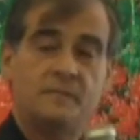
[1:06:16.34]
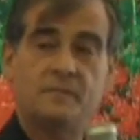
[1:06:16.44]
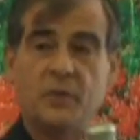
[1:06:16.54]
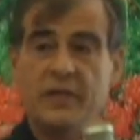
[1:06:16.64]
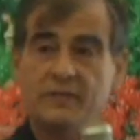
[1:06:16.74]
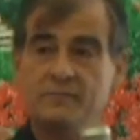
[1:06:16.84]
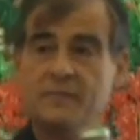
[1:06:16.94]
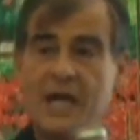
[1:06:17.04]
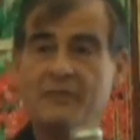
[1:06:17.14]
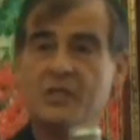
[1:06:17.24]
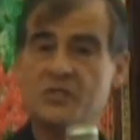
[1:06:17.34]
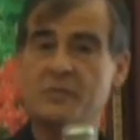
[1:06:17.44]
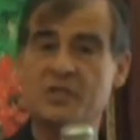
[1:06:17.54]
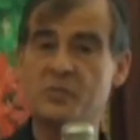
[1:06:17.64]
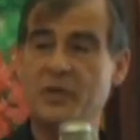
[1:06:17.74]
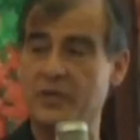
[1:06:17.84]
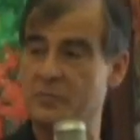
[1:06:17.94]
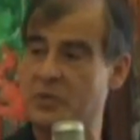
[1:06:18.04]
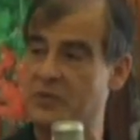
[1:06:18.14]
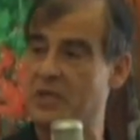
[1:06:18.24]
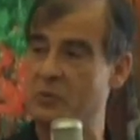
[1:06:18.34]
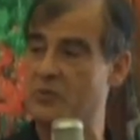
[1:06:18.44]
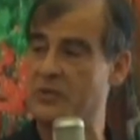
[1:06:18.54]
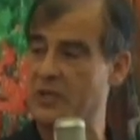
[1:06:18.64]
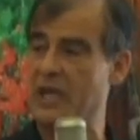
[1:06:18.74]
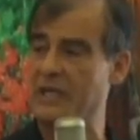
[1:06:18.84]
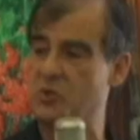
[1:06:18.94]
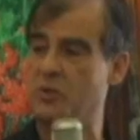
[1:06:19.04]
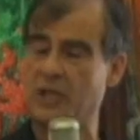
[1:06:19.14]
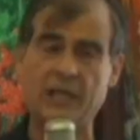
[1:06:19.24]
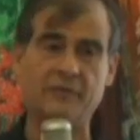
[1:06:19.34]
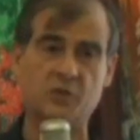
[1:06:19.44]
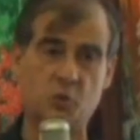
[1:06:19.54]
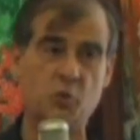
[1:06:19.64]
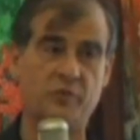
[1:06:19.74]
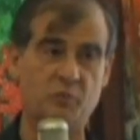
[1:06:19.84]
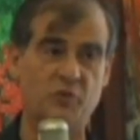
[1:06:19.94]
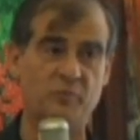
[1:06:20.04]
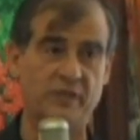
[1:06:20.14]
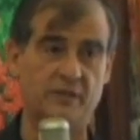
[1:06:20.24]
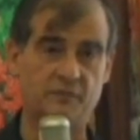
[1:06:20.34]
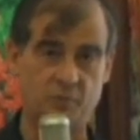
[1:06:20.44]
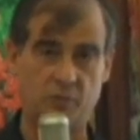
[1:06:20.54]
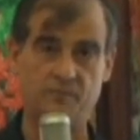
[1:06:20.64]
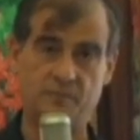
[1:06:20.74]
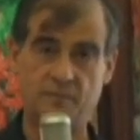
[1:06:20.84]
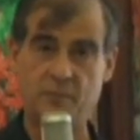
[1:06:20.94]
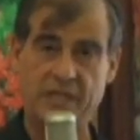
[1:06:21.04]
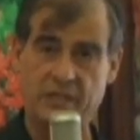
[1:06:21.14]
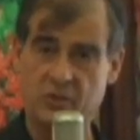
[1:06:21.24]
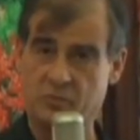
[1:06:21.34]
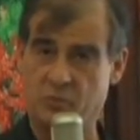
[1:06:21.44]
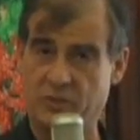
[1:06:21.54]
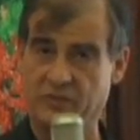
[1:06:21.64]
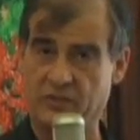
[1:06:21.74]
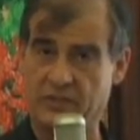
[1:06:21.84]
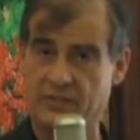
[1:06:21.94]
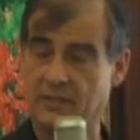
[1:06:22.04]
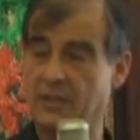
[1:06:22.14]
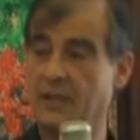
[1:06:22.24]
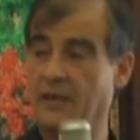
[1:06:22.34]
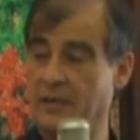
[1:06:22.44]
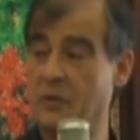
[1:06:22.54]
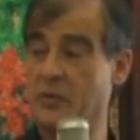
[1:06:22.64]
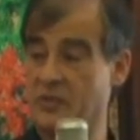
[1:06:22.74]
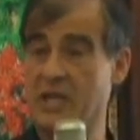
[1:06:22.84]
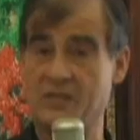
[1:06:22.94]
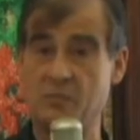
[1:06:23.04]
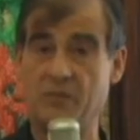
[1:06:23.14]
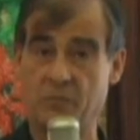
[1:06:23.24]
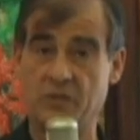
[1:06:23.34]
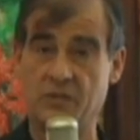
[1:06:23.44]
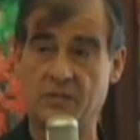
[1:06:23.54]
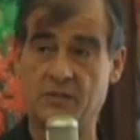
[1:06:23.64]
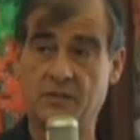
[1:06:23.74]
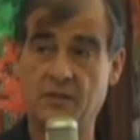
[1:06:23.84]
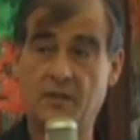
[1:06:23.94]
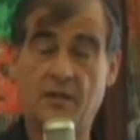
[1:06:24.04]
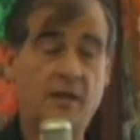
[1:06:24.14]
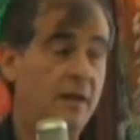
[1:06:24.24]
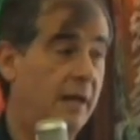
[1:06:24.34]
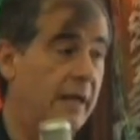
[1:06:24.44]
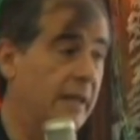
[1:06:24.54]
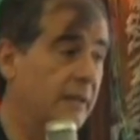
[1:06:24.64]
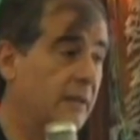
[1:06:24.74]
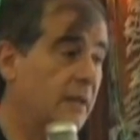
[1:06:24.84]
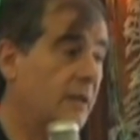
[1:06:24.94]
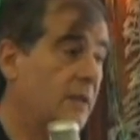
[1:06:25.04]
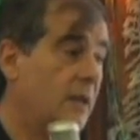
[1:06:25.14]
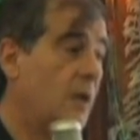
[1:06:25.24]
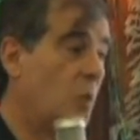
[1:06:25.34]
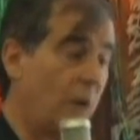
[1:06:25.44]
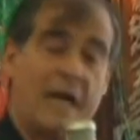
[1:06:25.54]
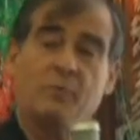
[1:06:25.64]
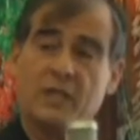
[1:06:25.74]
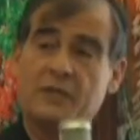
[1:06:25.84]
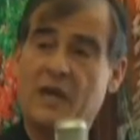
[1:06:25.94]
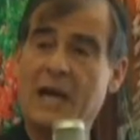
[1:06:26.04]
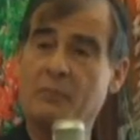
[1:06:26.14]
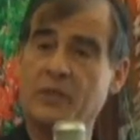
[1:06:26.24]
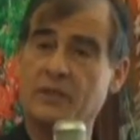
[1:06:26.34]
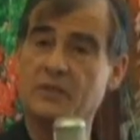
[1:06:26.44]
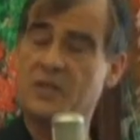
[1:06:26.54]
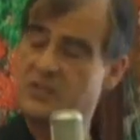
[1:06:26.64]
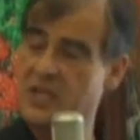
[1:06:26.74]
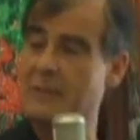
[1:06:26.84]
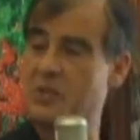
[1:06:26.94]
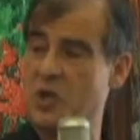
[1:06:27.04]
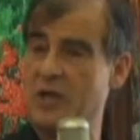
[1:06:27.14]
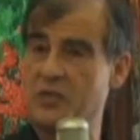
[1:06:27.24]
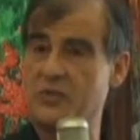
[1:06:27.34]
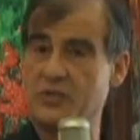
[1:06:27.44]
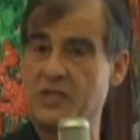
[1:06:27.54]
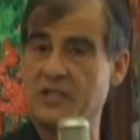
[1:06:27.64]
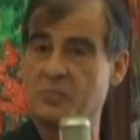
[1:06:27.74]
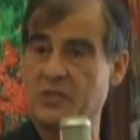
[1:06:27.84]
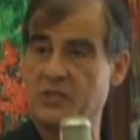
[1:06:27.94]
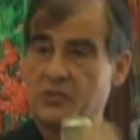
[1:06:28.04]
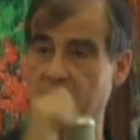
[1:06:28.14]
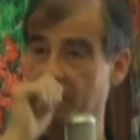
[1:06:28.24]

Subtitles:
but having some experience, because I was in the 9/11 Truth movement for many years previous to this, I knew these guys mean business. And what I believe happened is they sabotaged this expedition